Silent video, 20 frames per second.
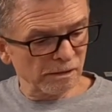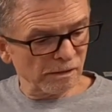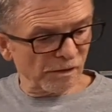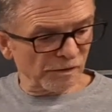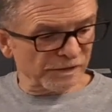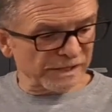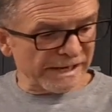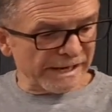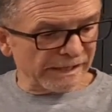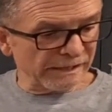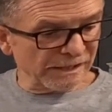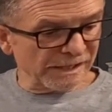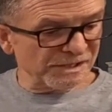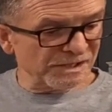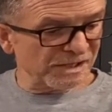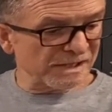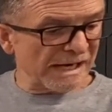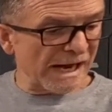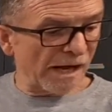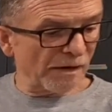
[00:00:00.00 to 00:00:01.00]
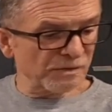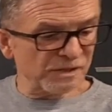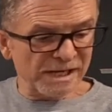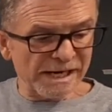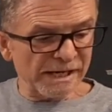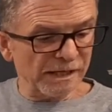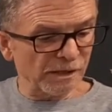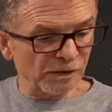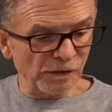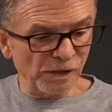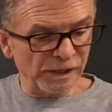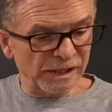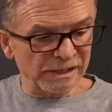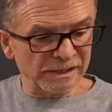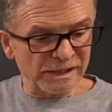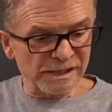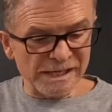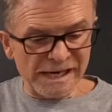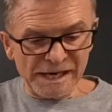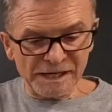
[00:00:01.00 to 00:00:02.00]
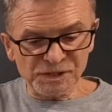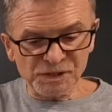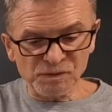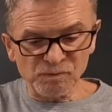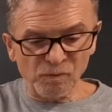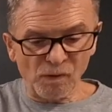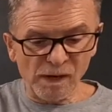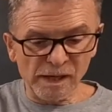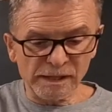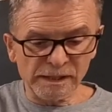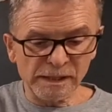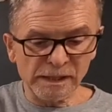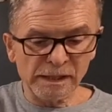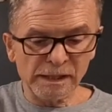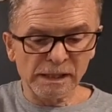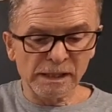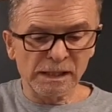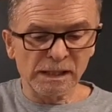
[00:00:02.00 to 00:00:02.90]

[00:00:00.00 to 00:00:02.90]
Okay, let's now take a look at the next one.